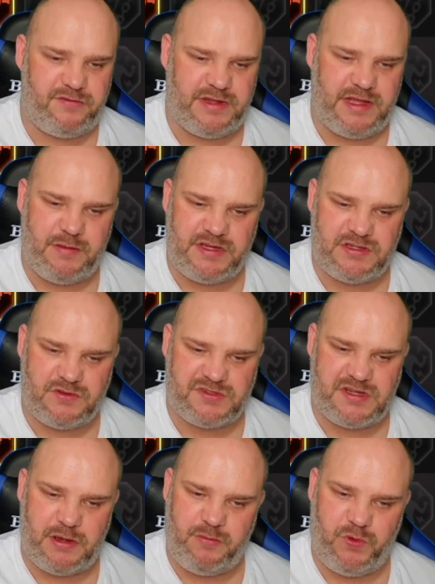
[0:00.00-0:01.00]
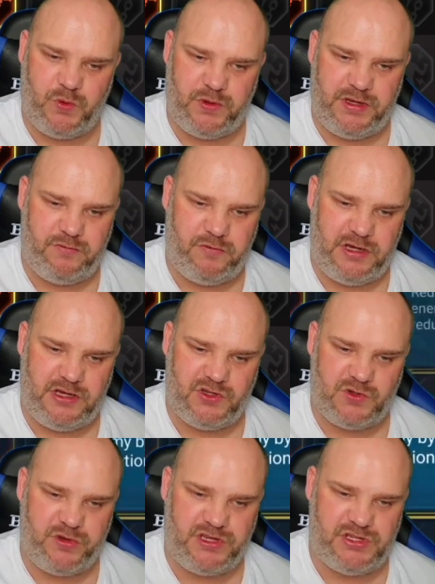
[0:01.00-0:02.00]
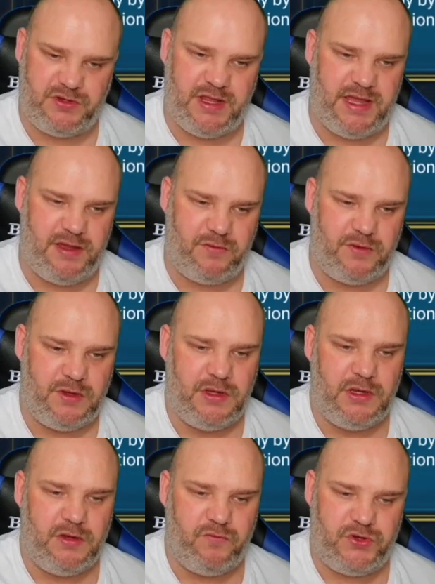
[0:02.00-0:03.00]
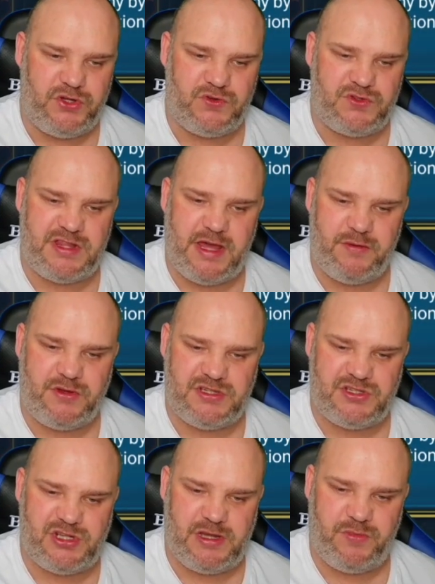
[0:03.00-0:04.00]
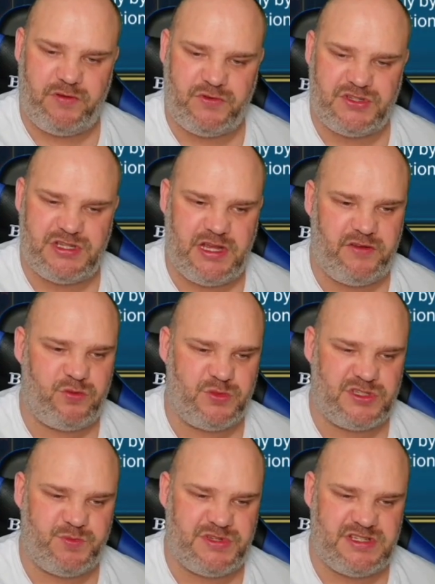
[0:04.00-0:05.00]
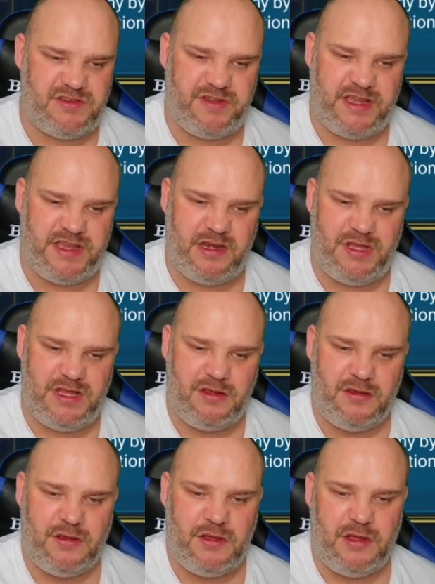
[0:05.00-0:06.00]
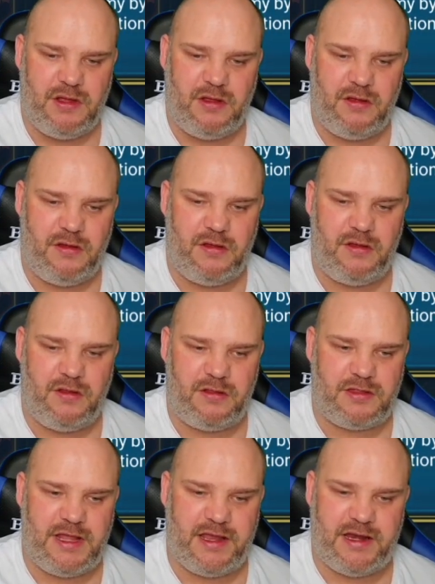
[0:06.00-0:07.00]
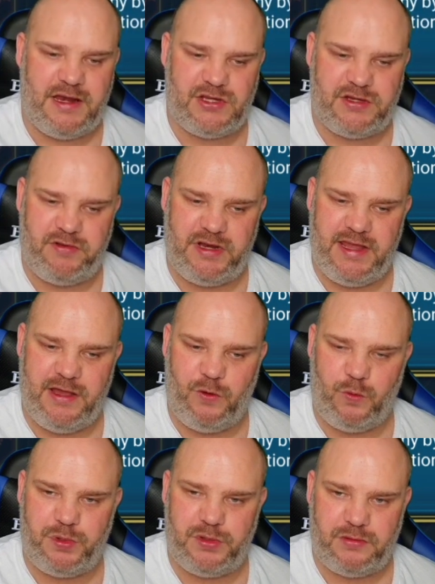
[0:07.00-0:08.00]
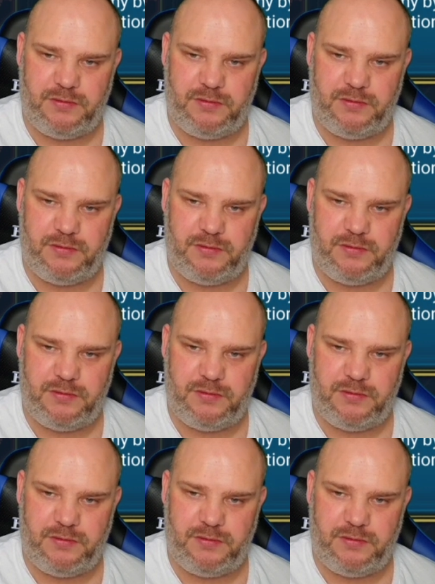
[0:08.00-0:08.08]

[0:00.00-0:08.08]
That bit's not so important, it really just brings you down. Reduce the damage this champion receives from a specific enemy. That can actually really help.